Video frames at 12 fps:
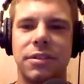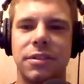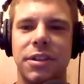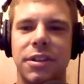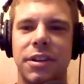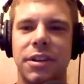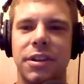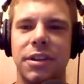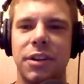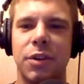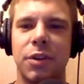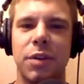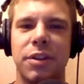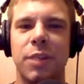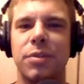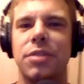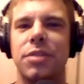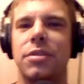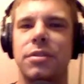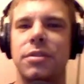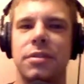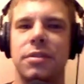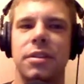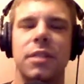to agree with their
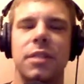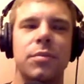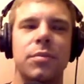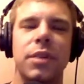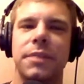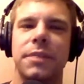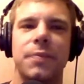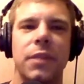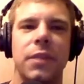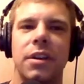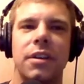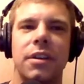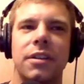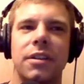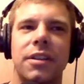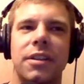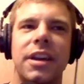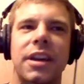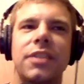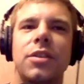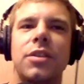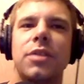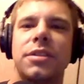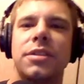positions, but they don't
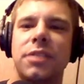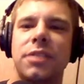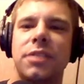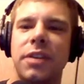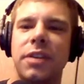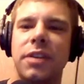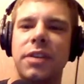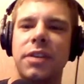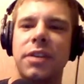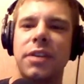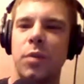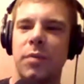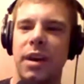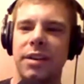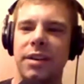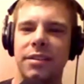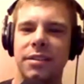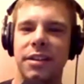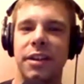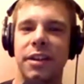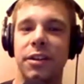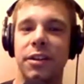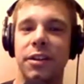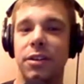necessarily have an open mind to
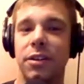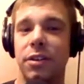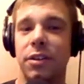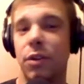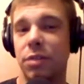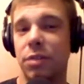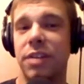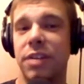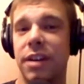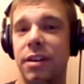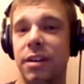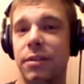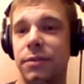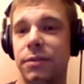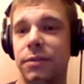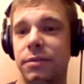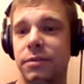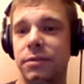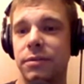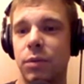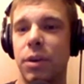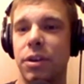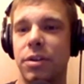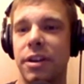hear your side of
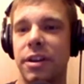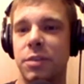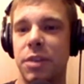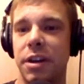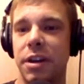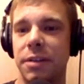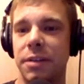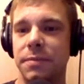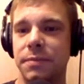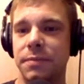what you're trying to speak on.